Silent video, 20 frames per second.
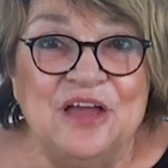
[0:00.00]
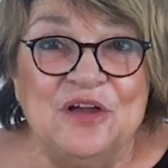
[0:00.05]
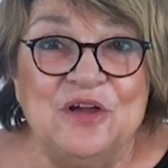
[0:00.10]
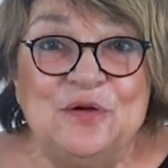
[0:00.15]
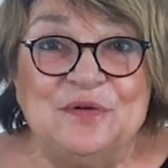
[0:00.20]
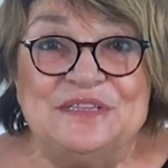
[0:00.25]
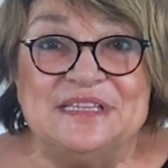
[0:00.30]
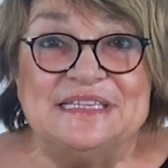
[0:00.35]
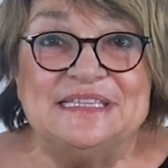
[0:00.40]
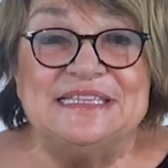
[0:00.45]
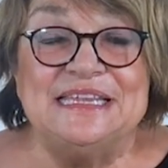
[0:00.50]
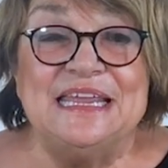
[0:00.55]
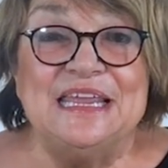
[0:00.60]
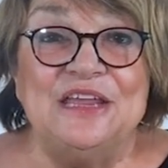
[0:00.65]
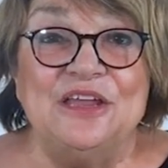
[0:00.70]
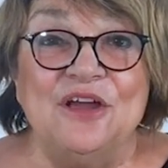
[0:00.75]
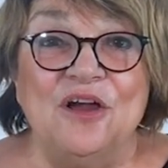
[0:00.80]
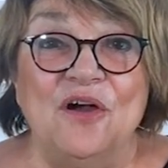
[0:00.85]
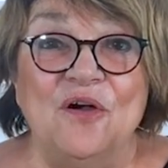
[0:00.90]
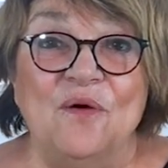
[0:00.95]
who's the
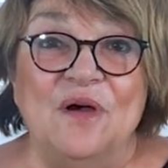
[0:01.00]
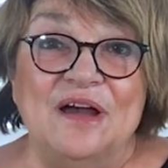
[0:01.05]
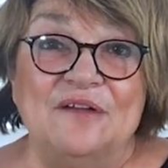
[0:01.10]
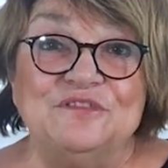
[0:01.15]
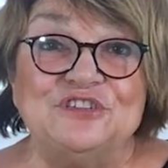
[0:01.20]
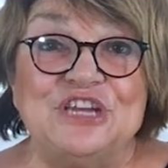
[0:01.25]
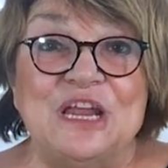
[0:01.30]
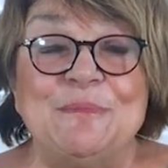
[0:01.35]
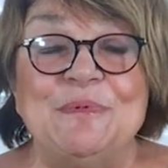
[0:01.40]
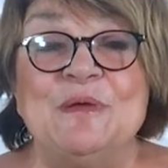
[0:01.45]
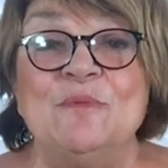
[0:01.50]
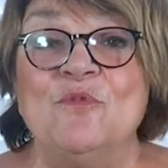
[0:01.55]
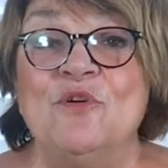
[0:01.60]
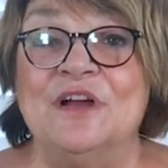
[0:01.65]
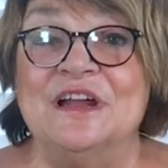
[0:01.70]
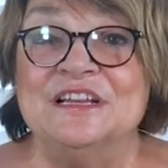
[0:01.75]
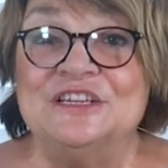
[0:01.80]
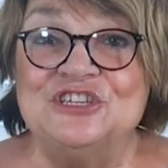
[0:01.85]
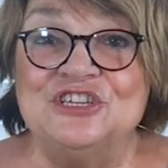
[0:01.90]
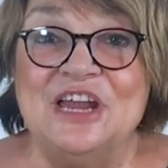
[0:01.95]
CEO of JP
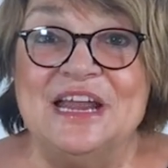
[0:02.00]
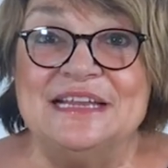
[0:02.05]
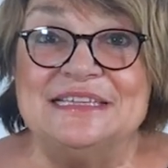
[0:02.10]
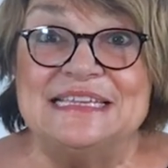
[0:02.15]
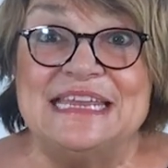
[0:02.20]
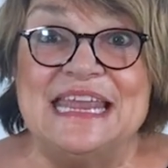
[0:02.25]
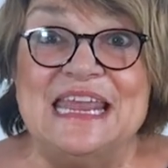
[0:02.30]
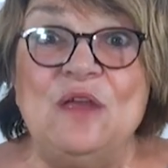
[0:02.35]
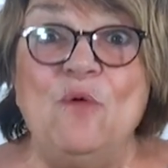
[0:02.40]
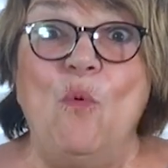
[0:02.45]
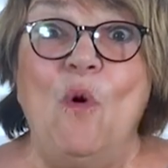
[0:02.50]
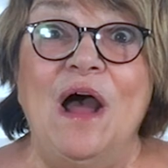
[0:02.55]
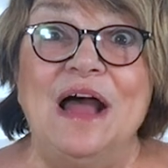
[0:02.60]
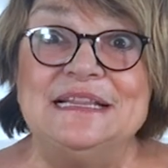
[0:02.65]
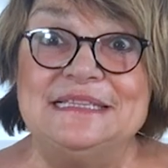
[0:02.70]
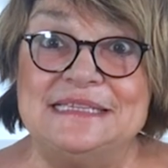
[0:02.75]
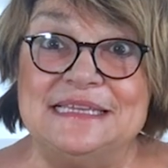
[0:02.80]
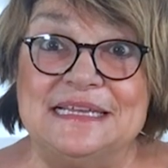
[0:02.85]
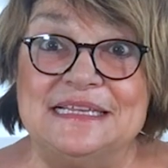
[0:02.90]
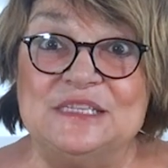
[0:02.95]
Morgan Chase, he
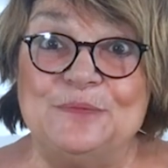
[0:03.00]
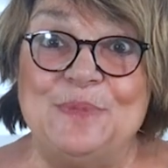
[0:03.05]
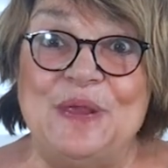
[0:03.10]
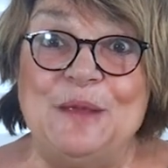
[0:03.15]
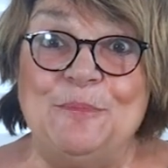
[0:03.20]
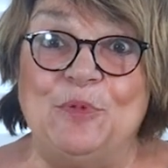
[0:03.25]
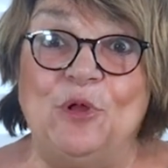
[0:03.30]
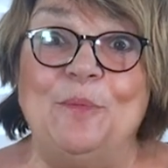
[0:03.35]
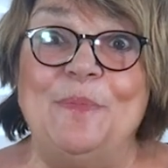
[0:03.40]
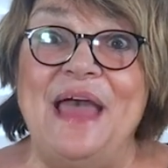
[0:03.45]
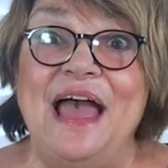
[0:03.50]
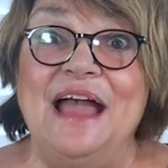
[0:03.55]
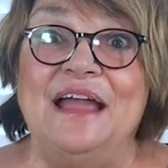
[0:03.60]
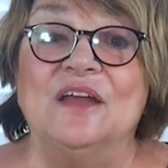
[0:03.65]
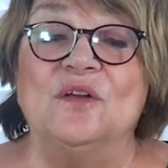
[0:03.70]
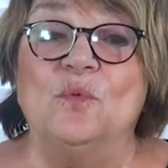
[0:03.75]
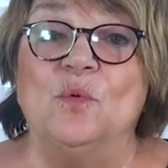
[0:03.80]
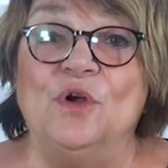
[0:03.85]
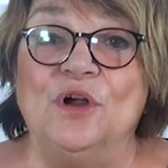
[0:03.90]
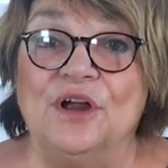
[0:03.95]
wants his people back
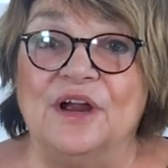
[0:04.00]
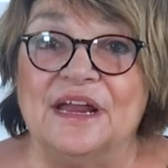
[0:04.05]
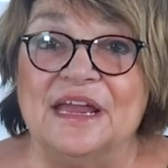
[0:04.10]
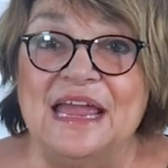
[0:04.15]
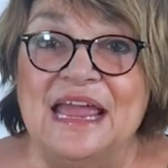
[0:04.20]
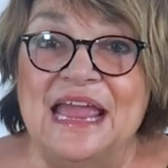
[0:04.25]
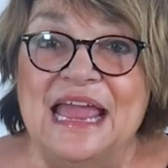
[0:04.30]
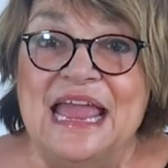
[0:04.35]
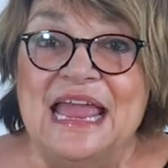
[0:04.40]
at work.